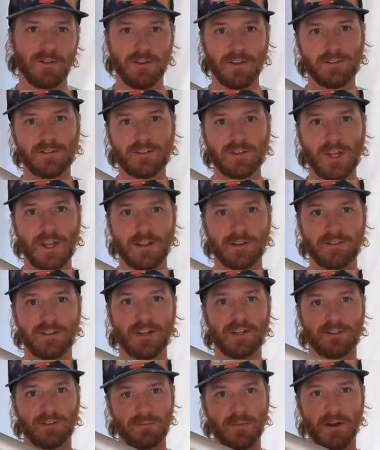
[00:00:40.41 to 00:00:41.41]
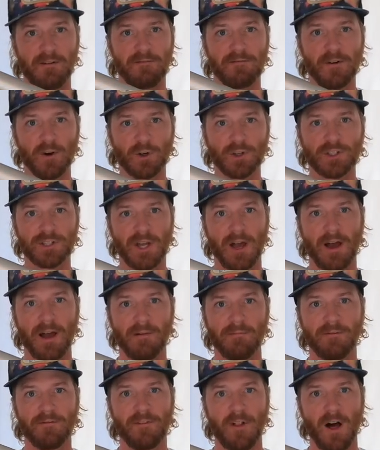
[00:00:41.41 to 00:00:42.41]
This says it's my first
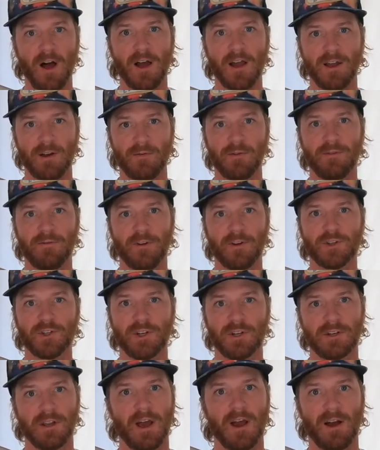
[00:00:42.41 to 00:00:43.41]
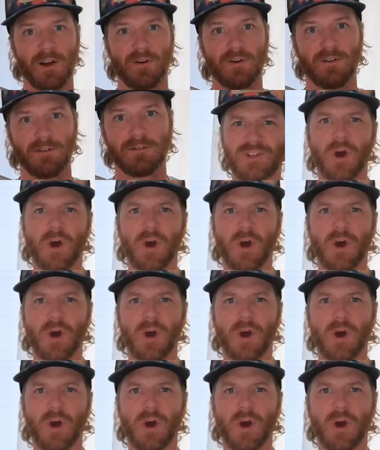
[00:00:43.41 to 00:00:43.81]
time flying with fishing tackle.